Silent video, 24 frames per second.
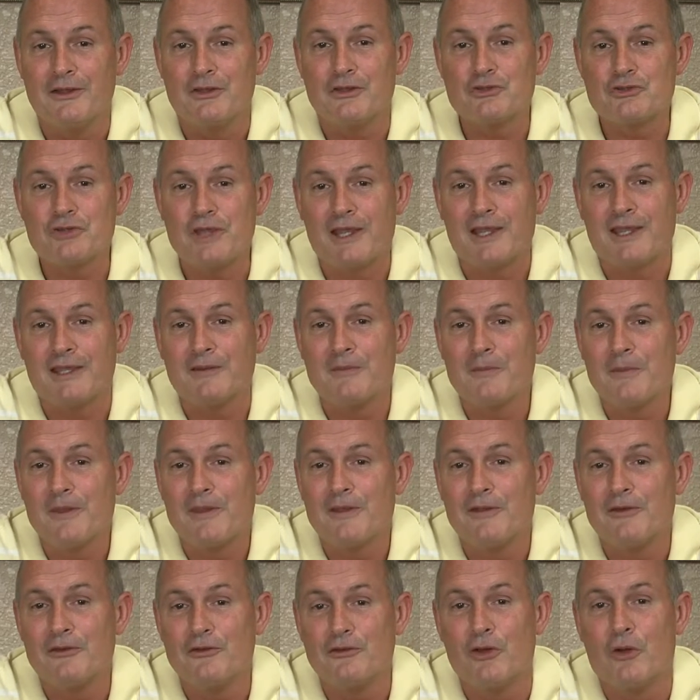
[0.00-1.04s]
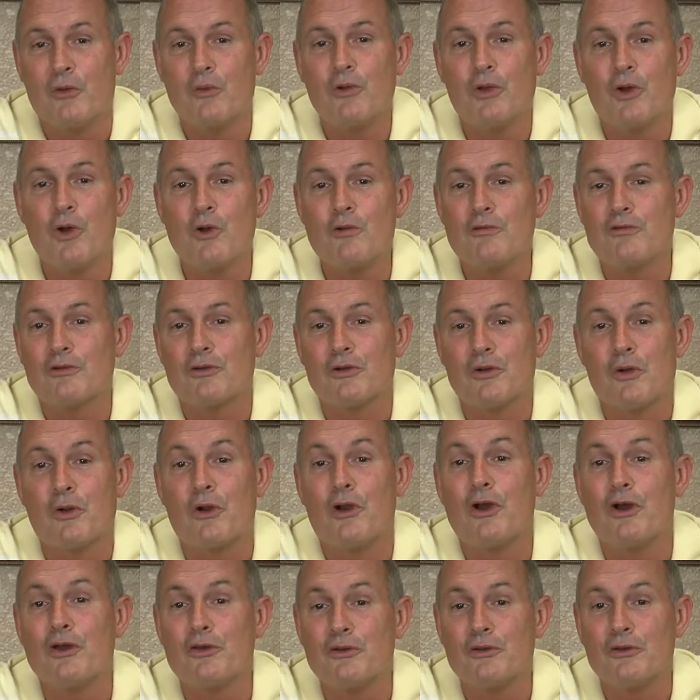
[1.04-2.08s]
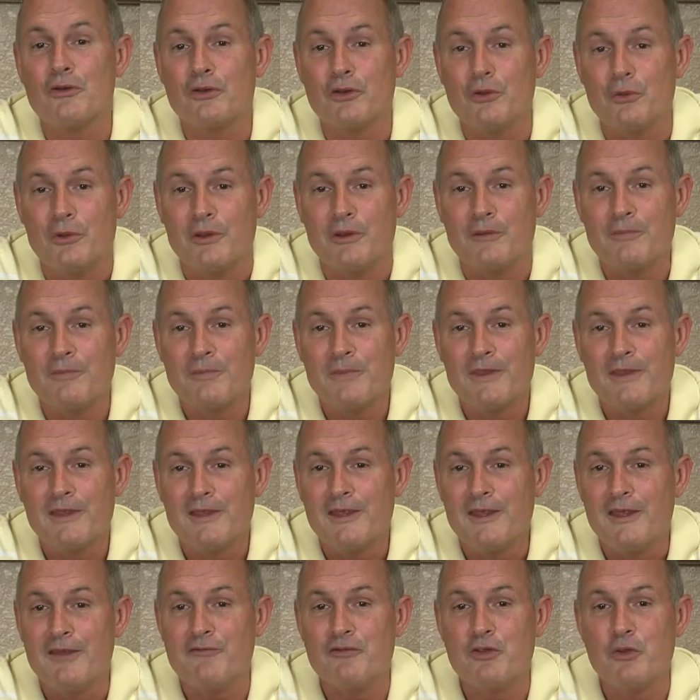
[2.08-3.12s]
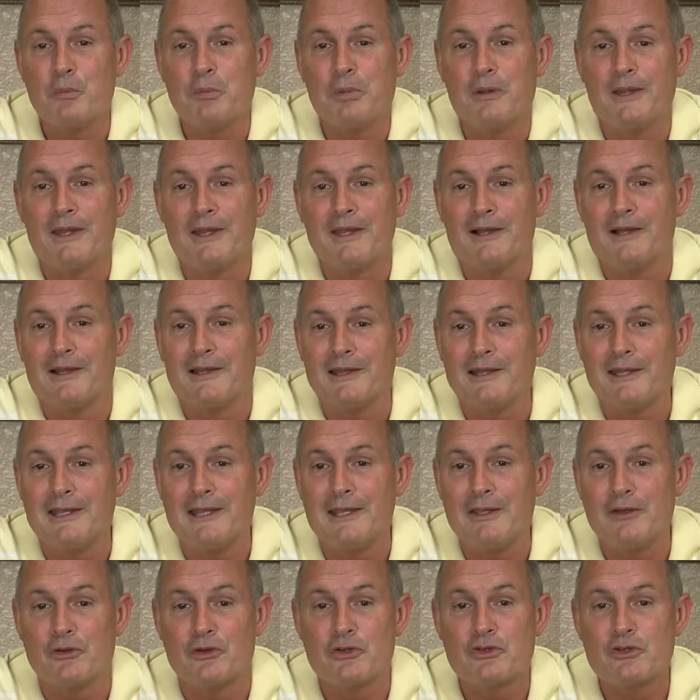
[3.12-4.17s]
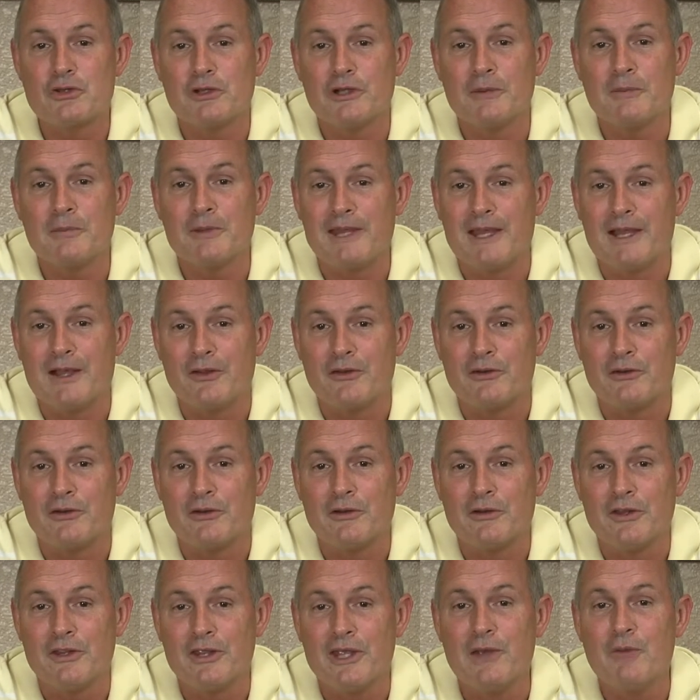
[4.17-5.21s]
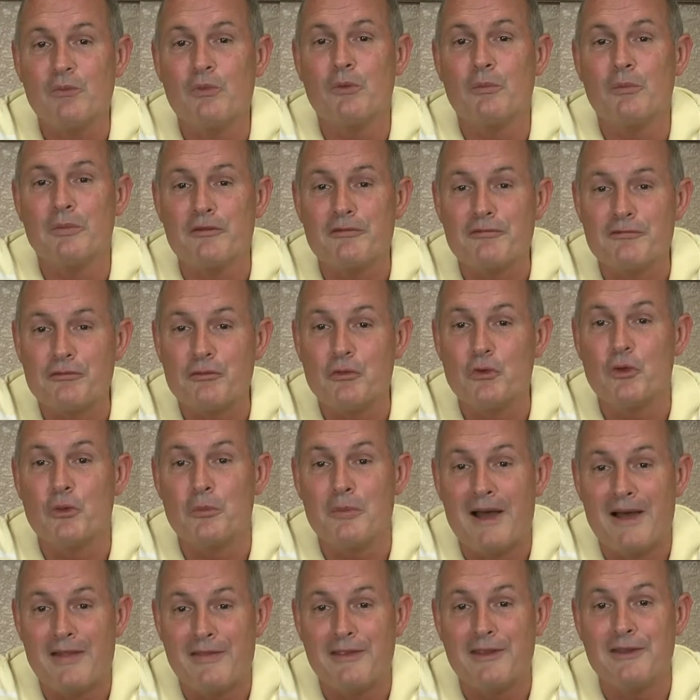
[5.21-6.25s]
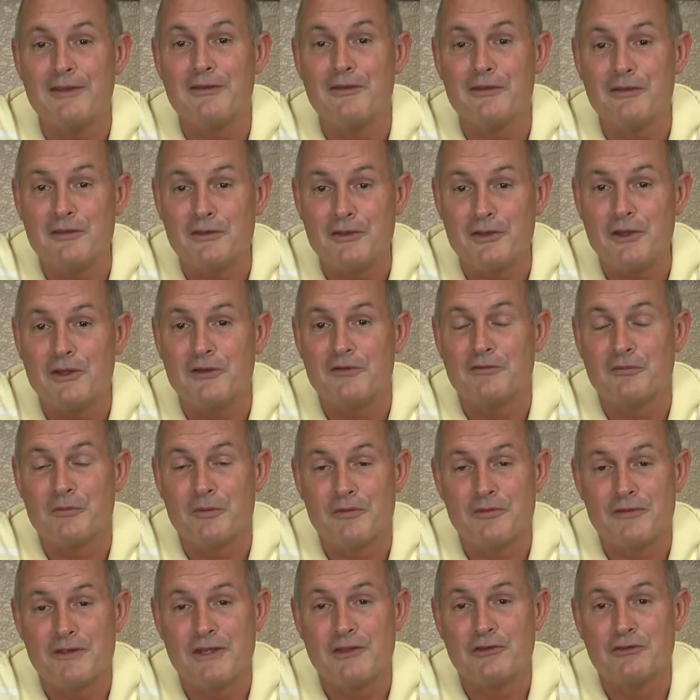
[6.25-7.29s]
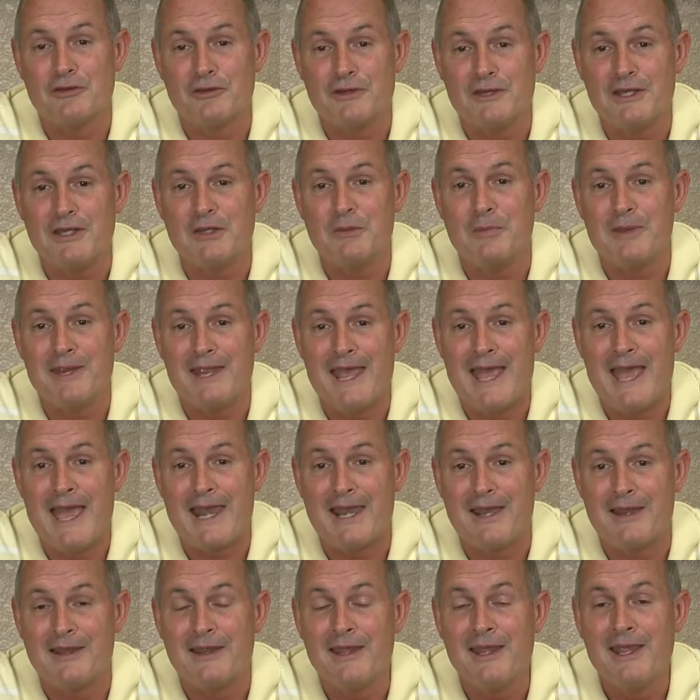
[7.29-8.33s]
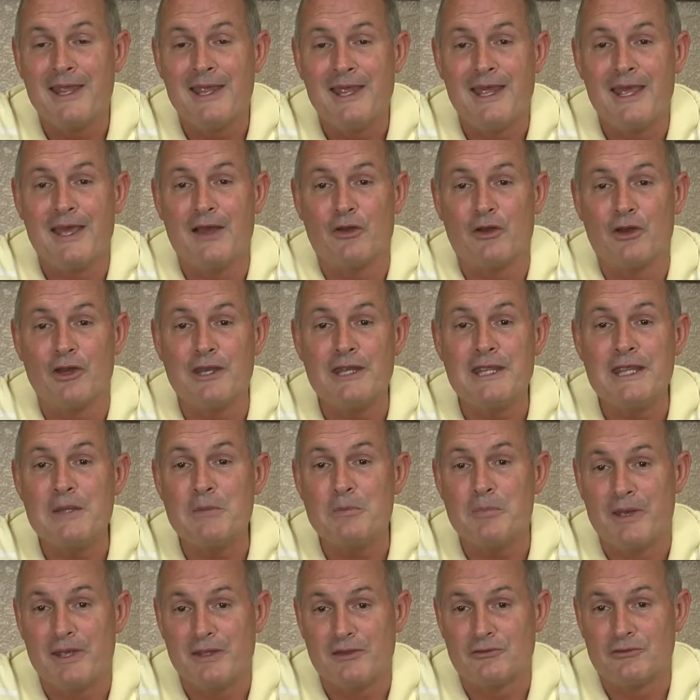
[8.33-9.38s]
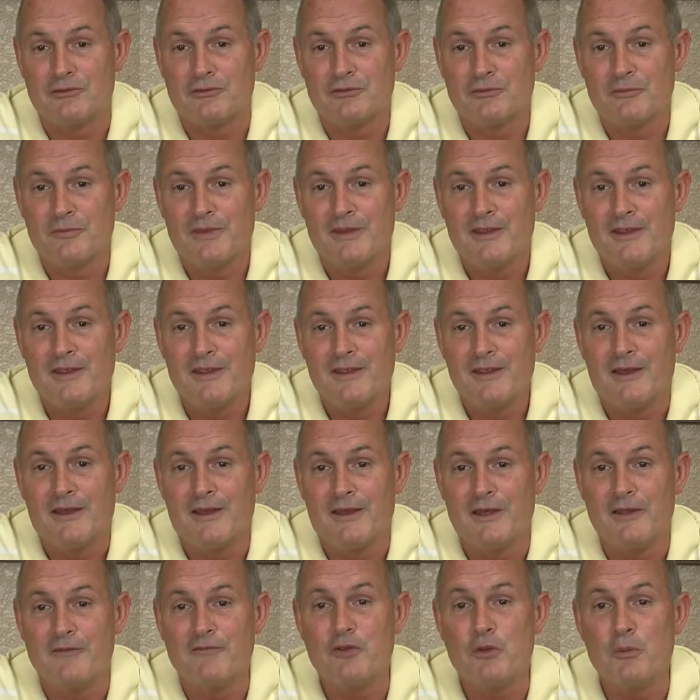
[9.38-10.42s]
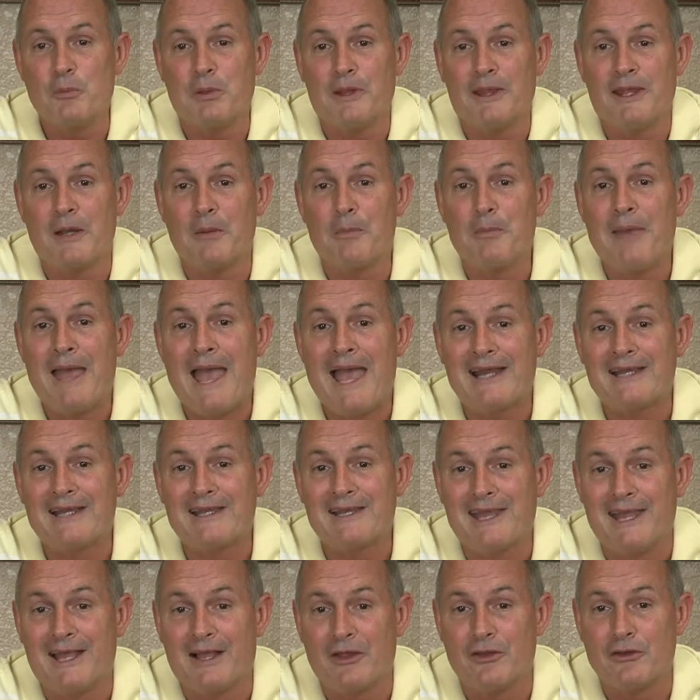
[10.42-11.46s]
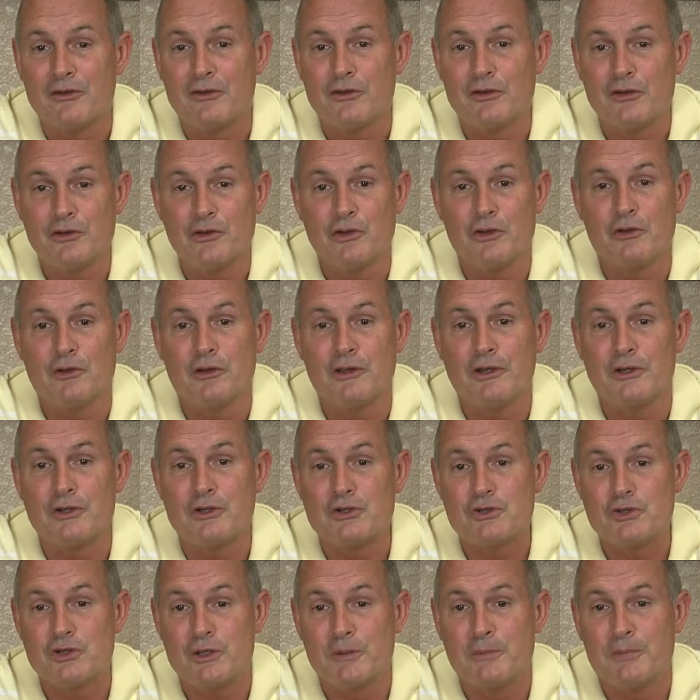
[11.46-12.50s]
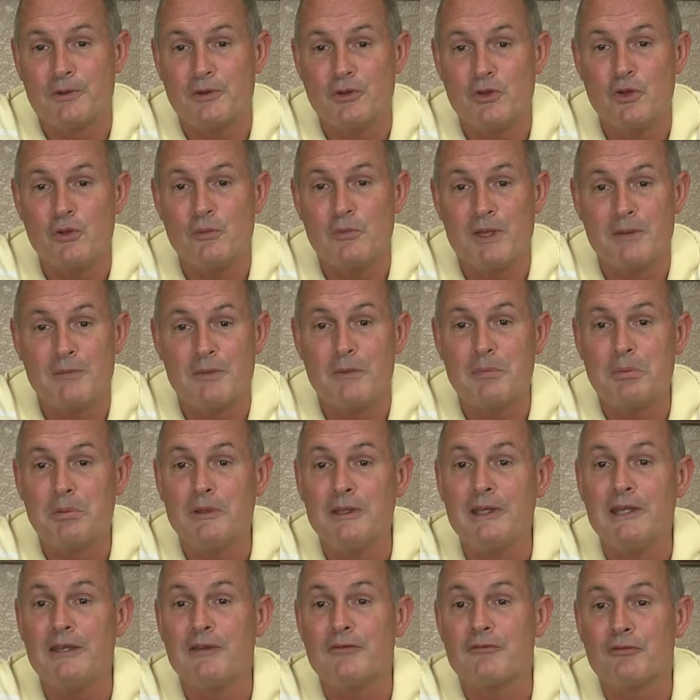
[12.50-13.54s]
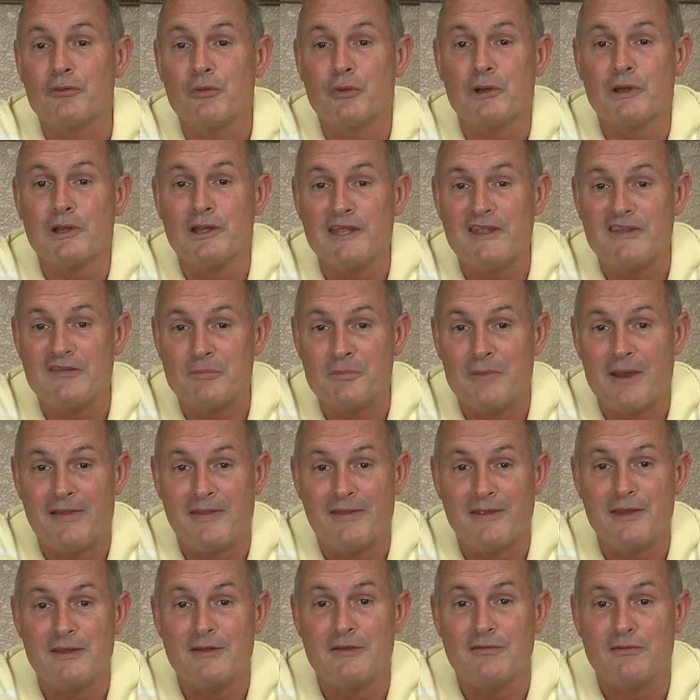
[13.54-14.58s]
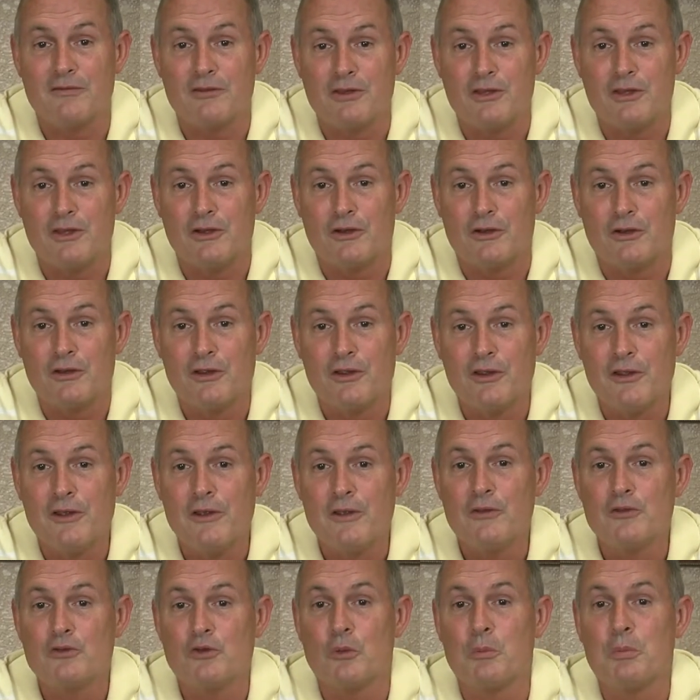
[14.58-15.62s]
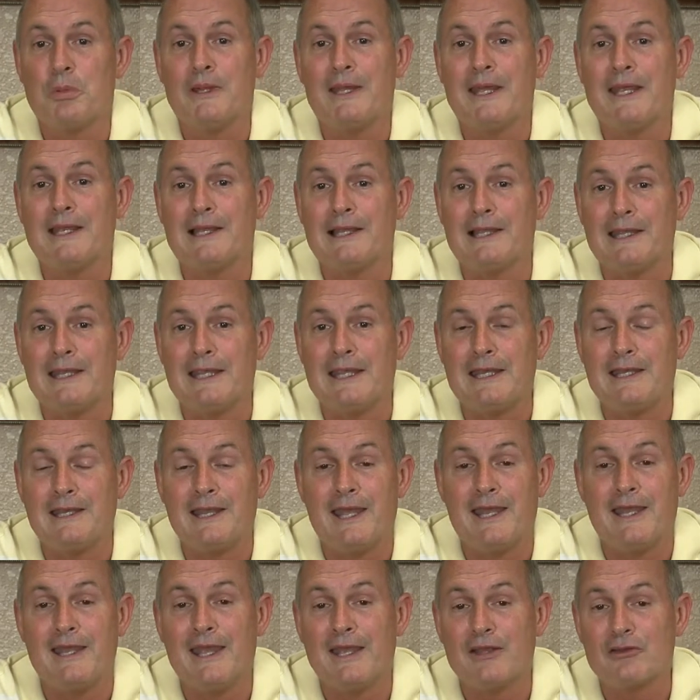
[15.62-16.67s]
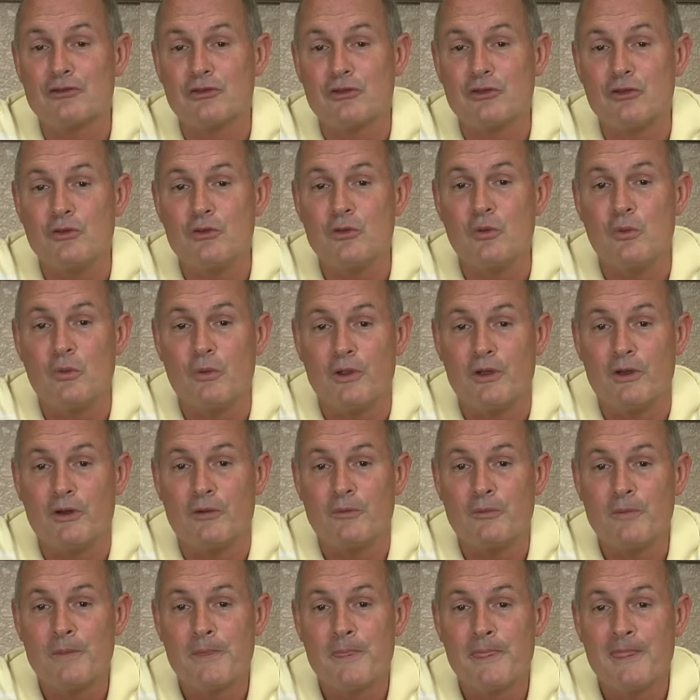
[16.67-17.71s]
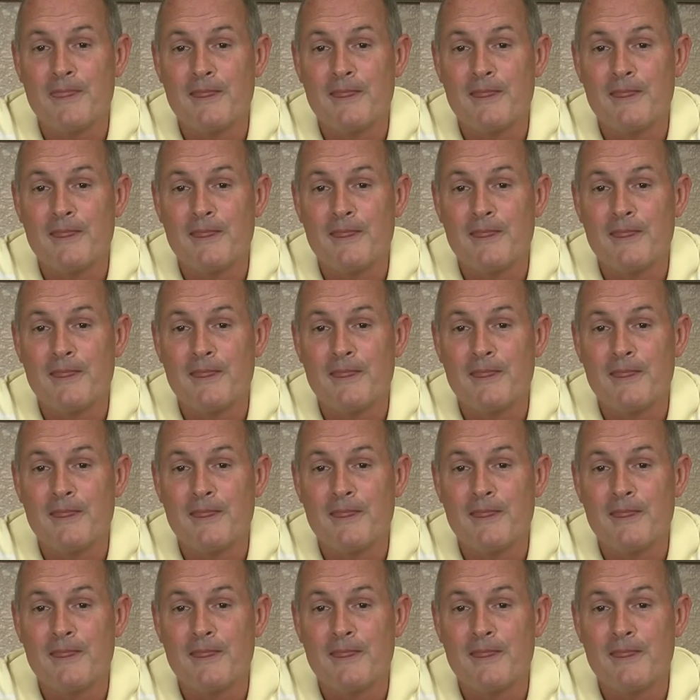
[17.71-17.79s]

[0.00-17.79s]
And second, don't over or underdo it. If you plan a lean or slim calendar, it will be full by the end of the year from the things that need to be added on a need basis. If you plan a packed calendar, your leadership and you may be pleading for relief by the end of the year. So plan lean and execute well.